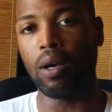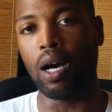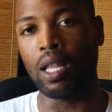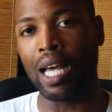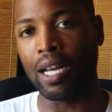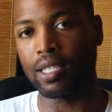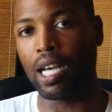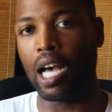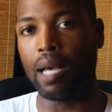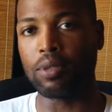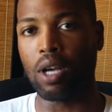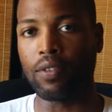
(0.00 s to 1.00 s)
A lot of
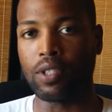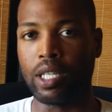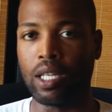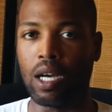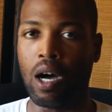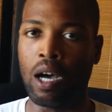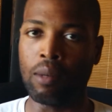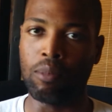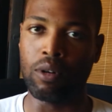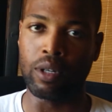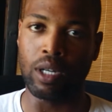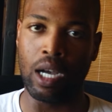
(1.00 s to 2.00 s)
times, often
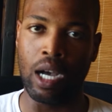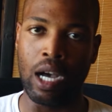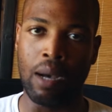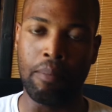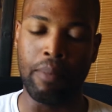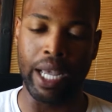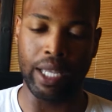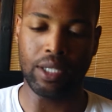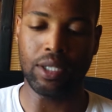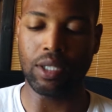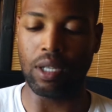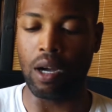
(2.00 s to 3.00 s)
onboard
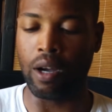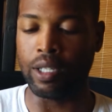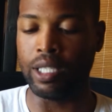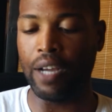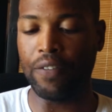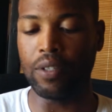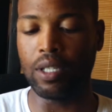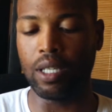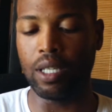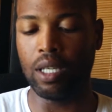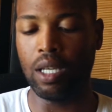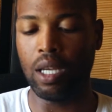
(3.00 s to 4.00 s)
mics are
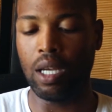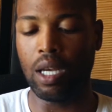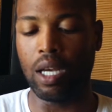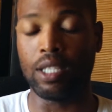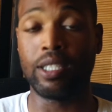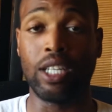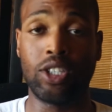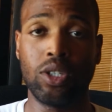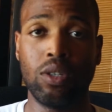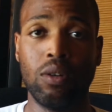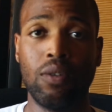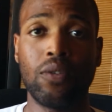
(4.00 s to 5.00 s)
definitely
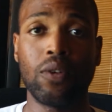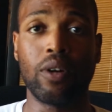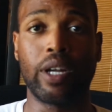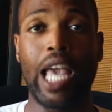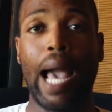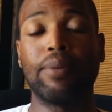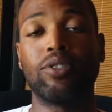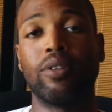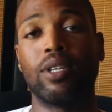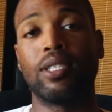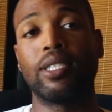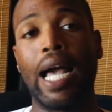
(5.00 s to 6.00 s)
essential for
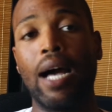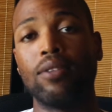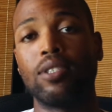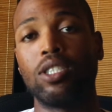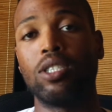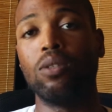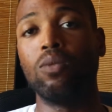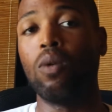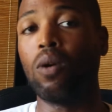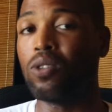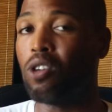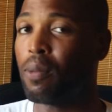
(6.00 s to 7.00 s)
capturing sounds that you
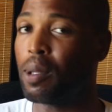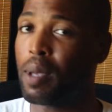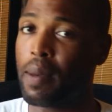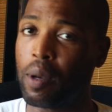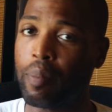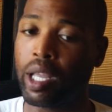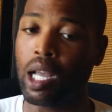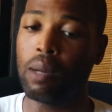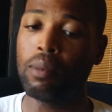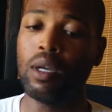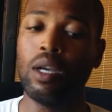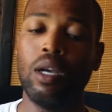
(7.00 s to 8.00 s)
won't normally be able to pick
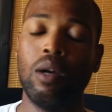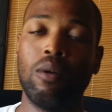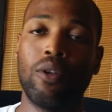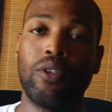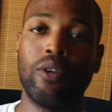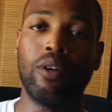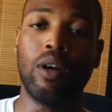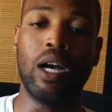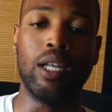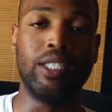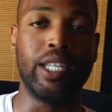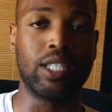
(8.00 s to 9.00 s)
up with your
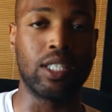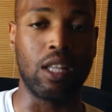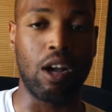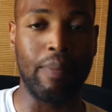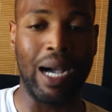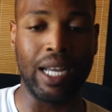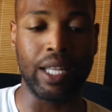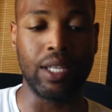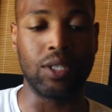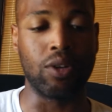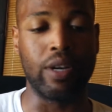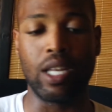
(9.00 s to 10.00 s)
DSLR
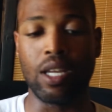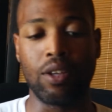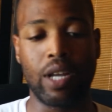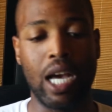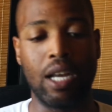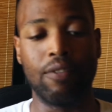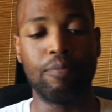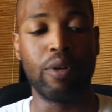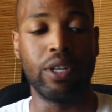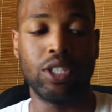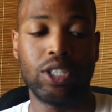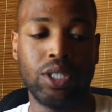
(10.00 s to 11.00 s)
bodies or any other kind of
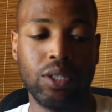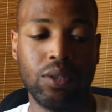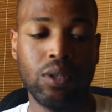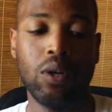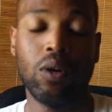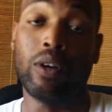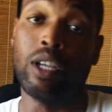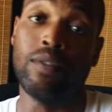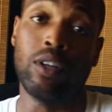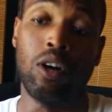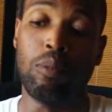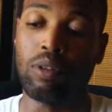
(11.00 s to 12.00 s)
point and shoot or
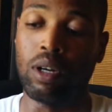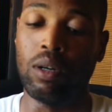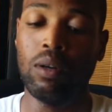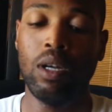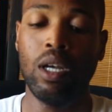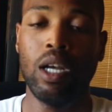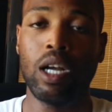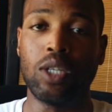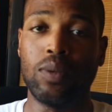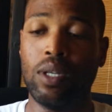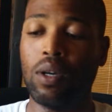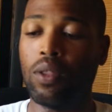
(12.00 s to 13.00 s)
even GoPro,
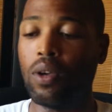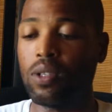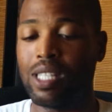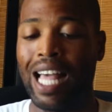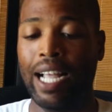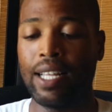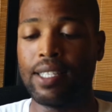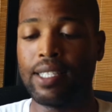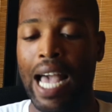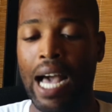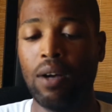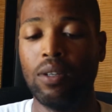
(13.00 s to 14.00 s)
because we know those lack in
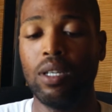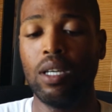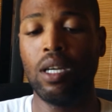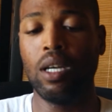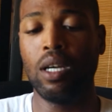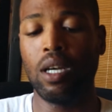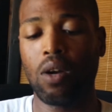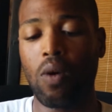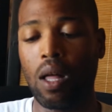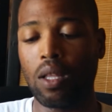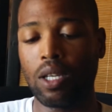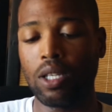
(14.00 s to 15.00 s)
sound
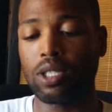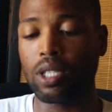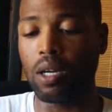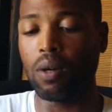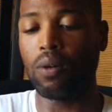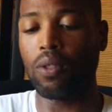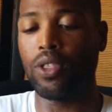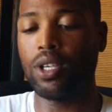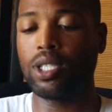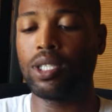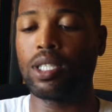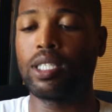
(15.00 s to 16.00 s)
quality. So
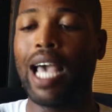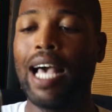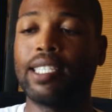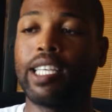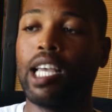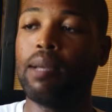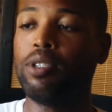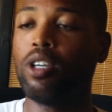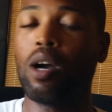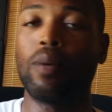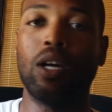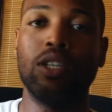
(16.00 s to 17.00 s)
this is a Tascam
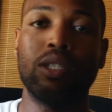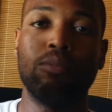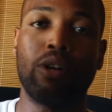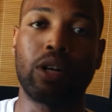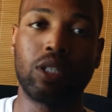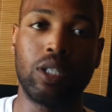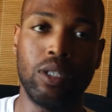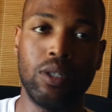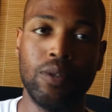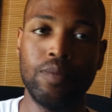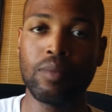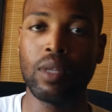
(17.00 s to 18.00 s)
GR100 Mark
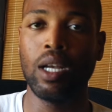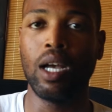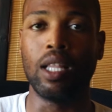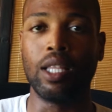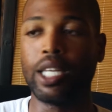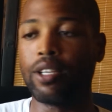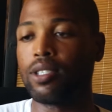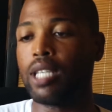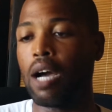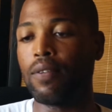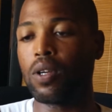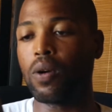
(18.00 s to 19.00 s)
II, a linear
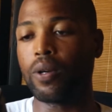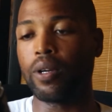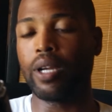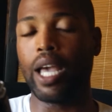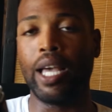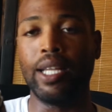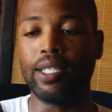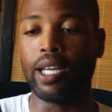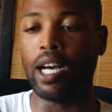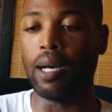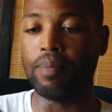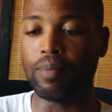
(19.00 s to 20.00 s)
sound recorder, and
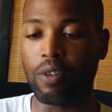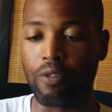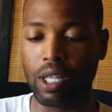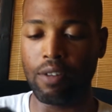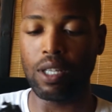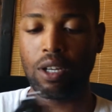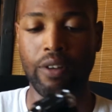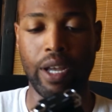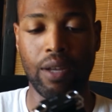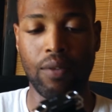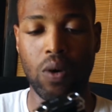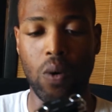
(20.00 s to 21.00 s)
really
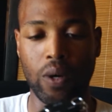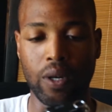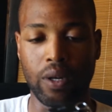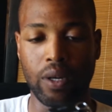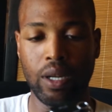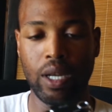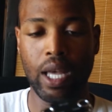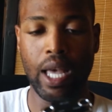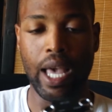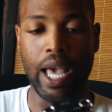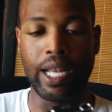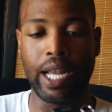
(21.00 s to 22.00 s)
great recorder.
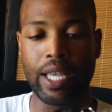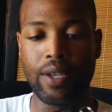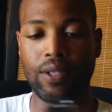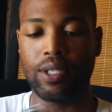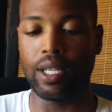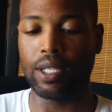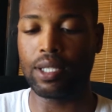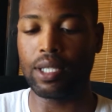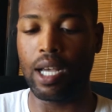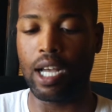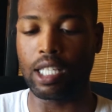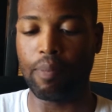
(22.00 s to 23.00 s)
And I use this
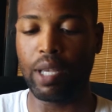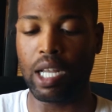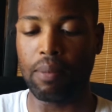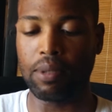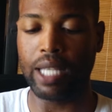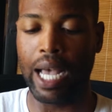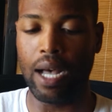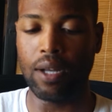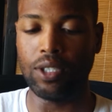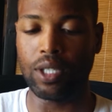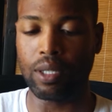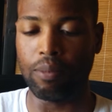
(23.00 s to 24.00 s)
to pick
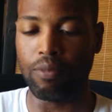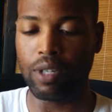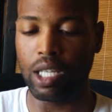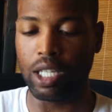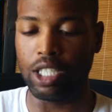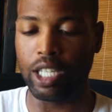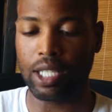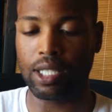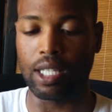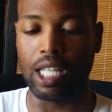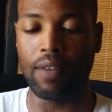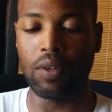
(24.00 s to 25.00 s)
sounds. You can really adjust
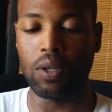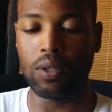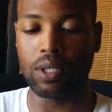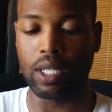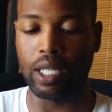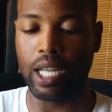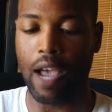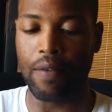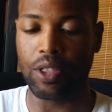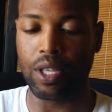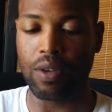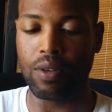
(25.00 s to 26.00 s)
the levels and
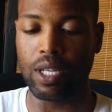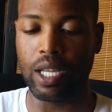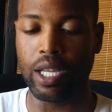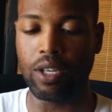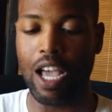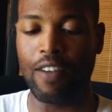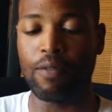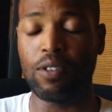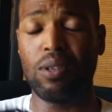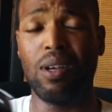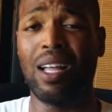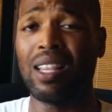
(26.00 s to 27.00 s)
everything you need. You
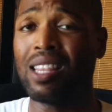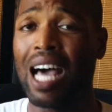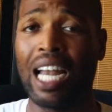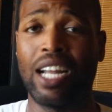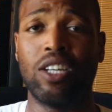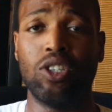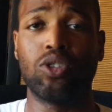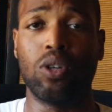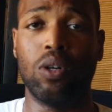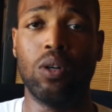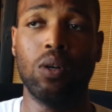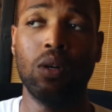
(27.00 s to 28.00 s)
have a lot of
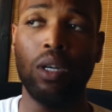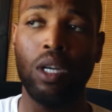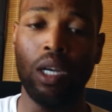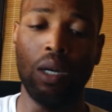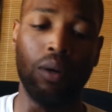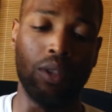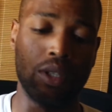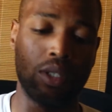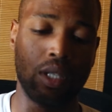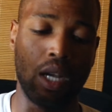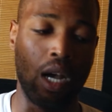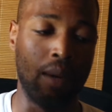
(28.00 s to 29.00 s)
control with
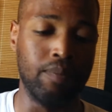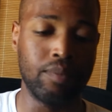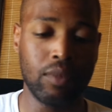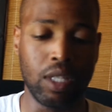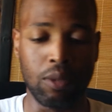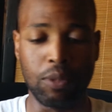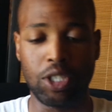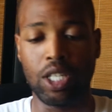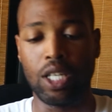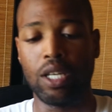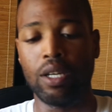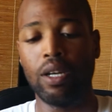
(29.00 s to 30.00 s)
this
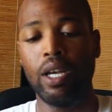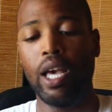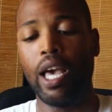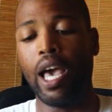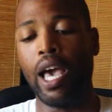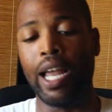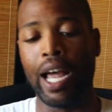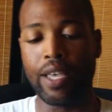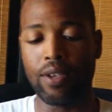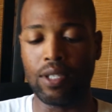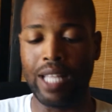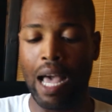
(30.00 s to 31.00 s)
machine here. And I
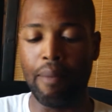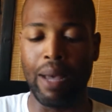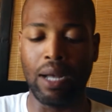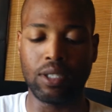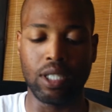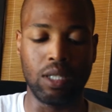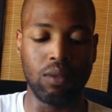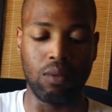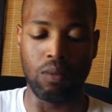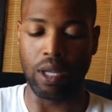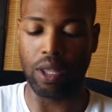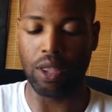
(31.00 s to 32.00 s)
use that mounted
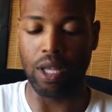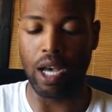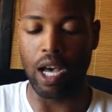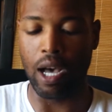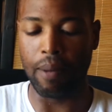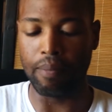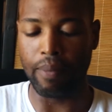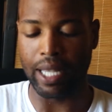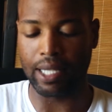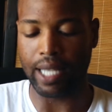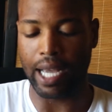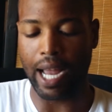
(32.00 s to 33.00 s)
with my
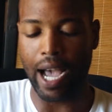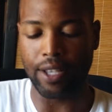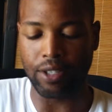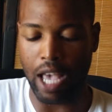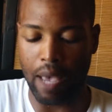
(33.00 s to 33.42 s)
Sennheiser